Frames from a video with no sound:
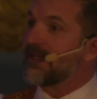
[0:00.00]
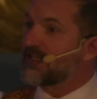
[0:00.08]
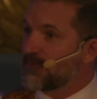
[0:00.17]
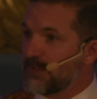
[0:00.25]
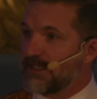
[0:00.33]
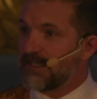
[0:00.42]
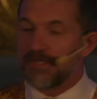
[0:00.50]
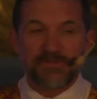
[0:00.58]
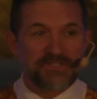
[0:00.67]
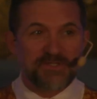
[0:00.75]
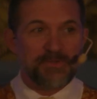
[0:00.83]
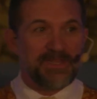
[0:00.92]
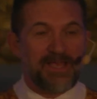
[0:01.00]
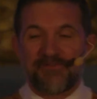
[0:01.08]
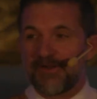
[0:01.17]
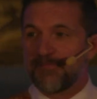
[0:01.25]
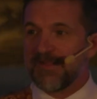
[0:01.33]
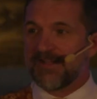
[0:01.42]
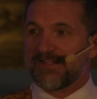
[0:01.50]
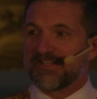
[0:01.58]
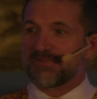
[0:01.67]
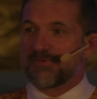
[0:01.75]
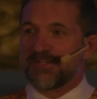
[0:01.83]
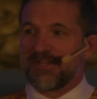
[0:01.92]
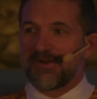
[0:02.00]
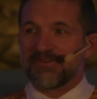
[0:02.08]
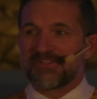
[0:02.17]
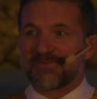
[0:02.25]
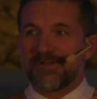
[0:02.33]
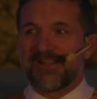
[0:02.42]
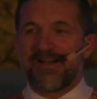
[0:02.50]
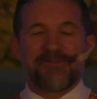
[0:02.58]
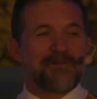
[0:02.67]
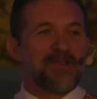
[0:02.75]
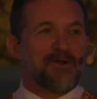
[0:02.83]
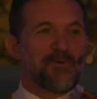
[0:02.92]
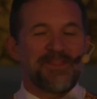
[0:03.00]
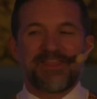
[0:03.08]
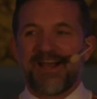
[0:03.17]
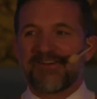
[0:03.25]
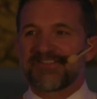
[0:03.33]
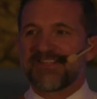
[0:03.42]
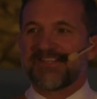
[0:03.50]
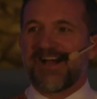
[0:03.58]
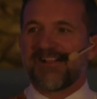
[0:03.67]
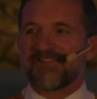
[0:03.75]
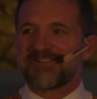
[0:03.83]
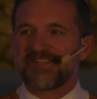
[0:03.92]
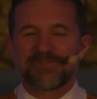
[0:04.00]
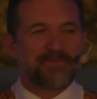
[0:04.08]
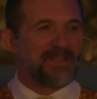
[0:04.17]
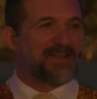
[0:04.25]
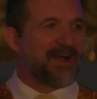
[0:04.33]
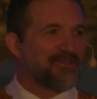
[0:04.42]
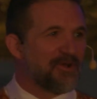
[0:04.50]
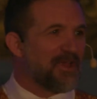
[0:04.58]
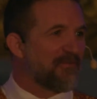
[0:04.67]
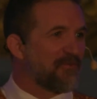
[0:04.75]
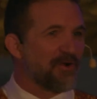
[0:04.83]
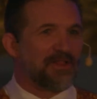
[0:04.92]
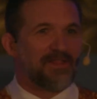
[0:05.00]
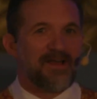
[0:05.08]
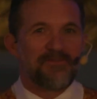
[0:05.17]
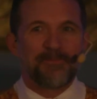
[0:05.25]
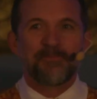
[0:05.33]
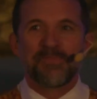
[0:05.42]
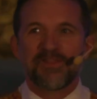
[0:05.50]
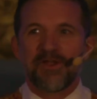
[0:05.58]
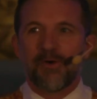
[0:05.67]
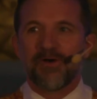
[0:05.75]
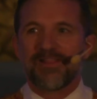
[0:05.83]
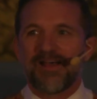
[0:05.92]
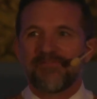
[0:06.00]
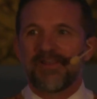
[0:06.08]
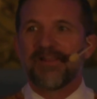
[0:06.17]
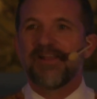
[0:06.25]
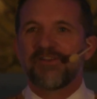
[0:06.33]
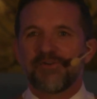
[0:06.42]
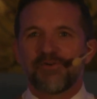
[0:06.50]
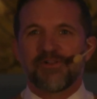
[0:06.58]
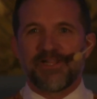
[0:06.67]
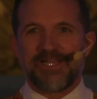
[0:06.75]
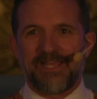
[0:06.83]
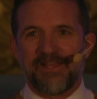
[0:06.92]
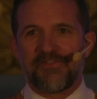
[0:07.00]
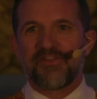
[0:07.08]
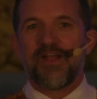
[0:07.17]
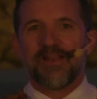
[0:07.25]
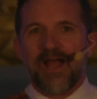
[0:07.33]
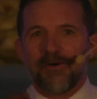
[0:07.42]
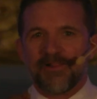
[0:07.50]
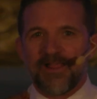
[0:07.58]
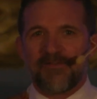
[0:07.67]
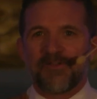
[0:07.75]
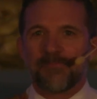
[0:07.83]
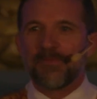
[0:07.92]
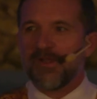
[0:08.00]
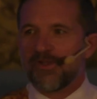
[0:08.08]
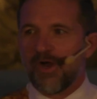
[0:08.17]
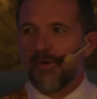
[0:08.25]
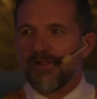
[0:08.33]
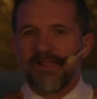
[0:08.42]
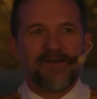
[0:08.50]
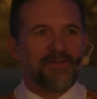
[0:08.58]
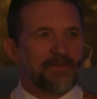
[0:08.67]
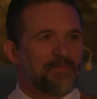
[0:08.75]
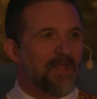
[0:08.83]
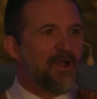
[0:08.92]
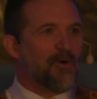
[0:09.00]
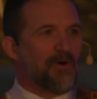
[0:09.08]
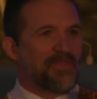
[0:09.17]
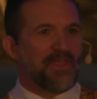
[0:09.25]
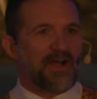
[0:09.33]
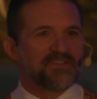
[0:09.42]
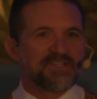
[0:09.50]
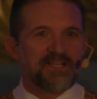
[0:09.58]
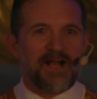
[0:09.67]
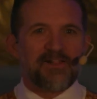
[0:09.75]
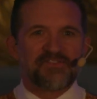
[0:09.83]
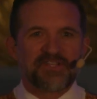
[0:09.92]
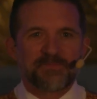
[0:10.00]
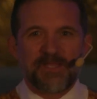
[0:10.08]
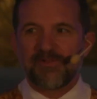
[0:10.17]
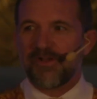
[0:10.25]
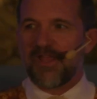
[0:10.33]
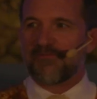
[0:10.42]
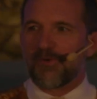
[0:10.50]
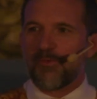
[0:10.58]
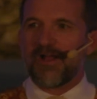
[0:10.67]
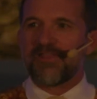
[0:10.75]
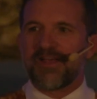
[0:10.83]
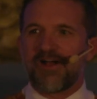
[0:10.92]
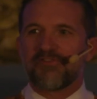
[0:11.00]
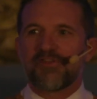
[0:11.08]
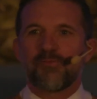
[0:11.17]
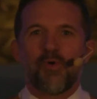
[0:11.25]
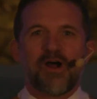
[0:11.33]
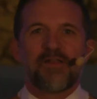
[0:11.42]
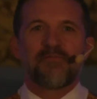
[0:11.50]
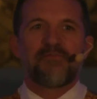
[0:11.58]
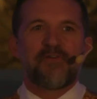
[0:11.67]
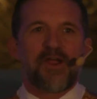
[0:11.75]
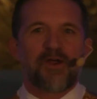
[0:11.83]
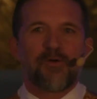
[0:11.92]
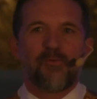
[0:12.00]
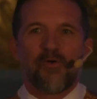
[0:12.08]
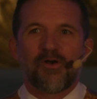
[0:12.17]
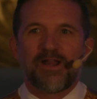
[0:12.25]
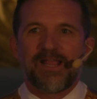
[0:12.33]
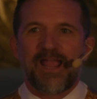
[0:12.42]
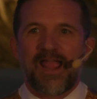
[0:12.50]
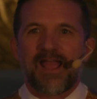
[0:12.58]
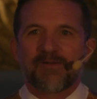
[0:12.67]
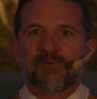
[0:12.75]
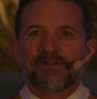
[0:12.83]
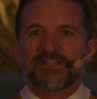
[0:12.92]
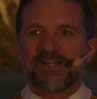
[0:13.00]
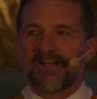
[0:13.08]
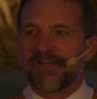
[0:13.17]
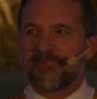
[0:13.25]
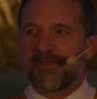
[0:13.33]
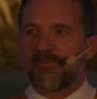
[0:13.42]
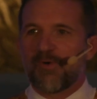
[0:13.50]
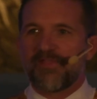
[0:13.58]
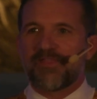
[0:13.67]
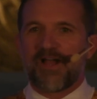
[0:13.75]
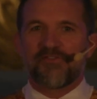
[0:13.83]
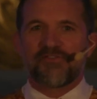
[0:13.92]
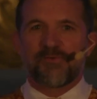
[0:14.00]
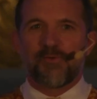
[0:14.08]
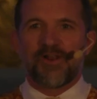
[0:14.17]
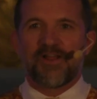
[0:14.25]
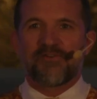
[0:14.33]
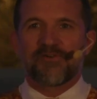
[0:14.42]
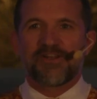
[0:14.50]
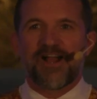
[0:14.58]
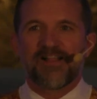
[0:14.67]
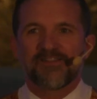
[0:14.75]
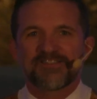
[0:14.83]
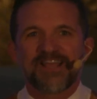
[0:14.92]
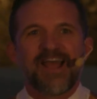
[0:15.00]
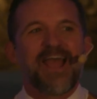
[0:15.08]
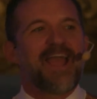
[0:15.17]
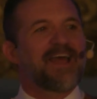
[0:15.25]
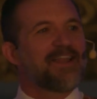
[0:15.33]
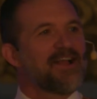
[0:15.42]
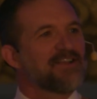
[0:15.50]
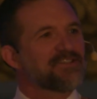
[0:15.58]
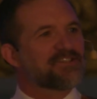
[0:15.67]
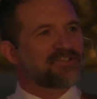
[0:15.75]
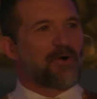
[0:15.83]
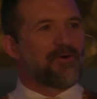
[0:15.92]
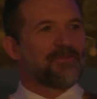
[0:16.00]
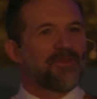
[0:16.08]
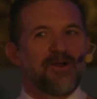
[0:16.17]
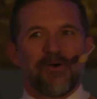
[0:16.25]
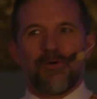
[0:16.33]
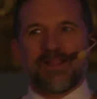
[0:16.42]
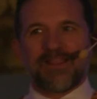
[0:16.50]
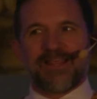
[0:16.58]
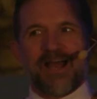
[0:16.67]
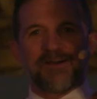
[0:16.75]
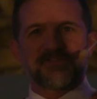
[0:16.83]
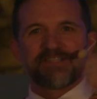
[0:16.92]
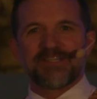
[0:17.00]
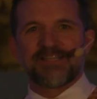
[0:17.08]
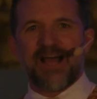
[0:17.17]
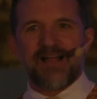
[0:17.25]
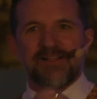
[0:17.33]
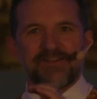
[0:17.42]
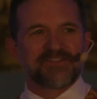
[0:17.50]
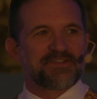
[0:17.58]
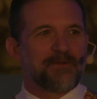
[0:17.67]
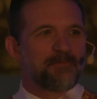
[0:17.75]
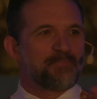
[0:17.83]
This one goes to 11. This one goes to 11. $1,000 is bid now, looking for 11. Go 11. Google it, kids. Now 11. Go 11. $1,000 is bid, looking for 1,001. Fair warning, and we're done to bid $1,100 and sold. $1,000.